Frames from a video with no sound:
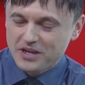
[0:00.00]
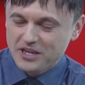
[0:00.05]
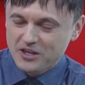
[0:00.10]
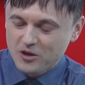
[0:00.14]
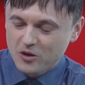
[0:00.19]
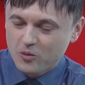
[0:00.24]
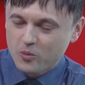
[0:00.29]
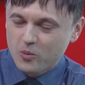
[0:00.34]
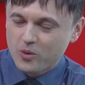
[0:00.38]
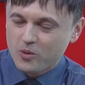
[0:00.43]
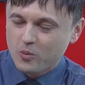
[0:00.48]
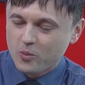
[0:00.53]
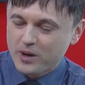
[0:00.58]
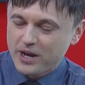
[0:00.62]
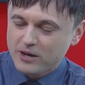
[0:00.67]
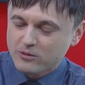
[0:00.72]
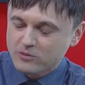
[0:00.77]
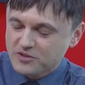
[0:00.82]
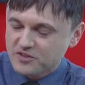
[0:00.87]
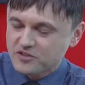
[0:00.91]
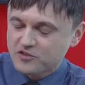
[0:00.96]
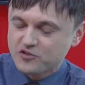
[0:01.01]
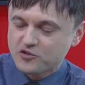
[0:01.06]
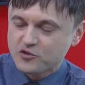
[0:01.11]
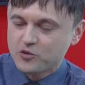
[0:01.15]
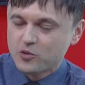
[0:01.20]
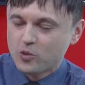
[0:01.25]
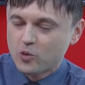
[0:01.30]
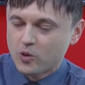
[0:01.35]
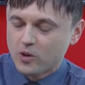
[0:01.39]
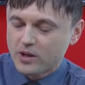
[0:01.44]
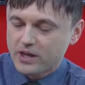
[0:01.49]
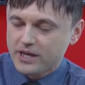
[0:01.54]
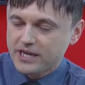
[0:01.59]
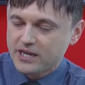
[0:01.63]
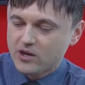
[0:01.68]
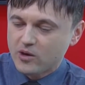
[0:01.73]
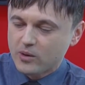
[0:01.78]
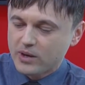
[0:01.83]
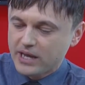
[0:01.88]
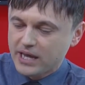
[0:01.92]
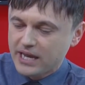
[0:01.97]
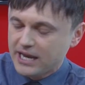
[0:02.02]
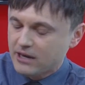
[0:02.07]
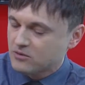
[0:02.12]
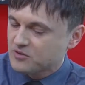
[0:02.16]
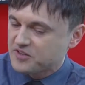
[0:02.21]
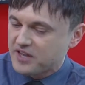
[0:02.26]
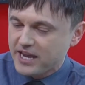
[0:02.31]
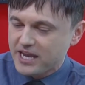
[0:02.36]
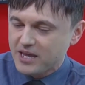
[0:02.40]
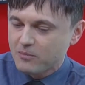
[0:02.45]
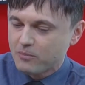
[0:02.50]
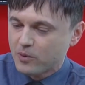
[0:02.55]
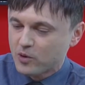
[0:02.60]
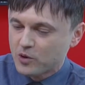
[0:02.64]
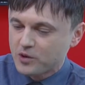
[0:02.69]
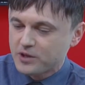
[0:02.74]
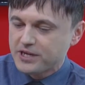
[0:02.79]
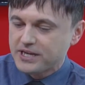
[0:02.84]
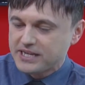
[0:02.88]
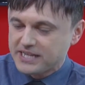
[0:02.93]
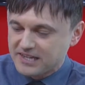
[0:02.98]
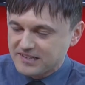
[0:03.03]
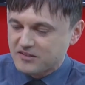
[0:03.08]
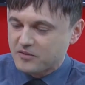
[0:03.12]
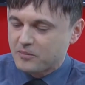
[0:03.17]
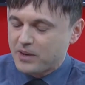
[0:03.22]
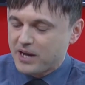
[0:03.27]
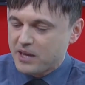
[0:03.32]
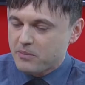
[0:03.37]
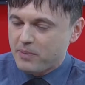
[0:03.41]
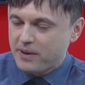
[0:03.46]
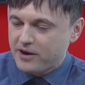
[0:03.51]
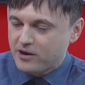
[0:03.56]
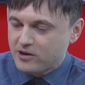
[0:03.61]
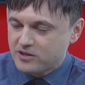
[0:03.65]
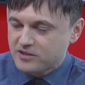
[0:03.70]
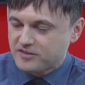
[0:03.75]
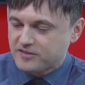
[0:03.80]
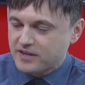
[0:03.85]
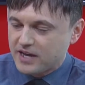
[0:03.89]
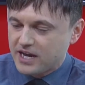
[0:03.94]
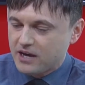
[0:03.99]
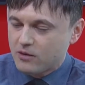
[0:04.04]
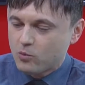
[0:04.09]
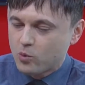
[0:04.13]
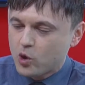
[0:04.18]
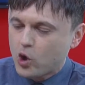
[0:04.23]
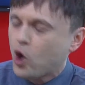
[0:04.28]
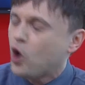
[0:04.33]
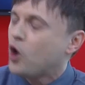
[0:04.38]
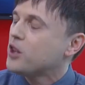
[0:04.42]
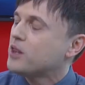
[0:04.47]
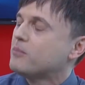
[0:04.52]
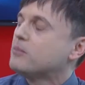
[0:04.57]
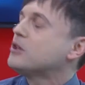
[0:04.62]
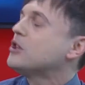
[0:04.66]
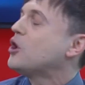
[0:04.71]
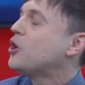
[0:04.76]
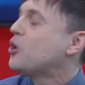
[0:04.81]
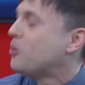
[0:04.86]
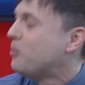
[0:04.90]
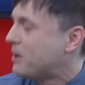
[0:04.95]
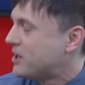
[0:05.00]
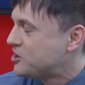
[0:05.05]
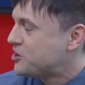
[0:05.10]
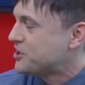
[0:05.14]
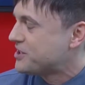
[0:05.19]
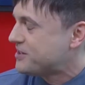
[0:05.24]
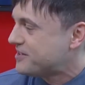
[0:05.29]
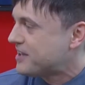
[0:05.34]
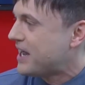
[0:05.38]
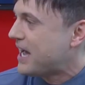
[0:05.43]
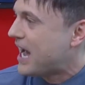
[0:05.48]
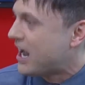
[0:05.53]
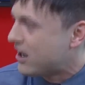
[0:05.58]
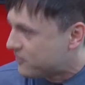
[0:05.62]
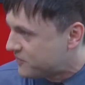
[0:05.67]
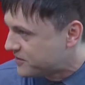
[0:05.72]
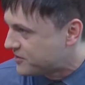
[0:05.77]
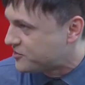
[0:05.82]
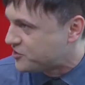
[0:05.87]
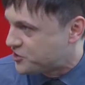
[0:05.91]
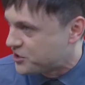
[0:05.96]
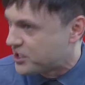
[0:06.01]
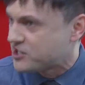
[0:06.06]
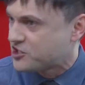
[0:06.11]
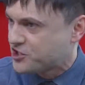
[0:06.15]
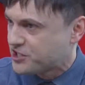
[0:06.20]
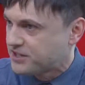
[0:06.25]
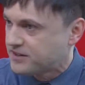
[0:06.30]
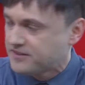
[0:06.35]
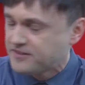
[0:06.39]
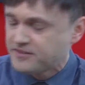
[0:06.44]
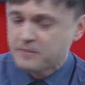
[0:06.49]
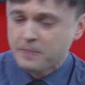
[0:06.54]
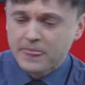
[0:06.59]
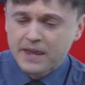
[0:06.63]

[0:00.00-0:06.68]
you know, when I was in school, you know, and I was getting bullied because of my parents', we'll call them low-budget outfit suggestions.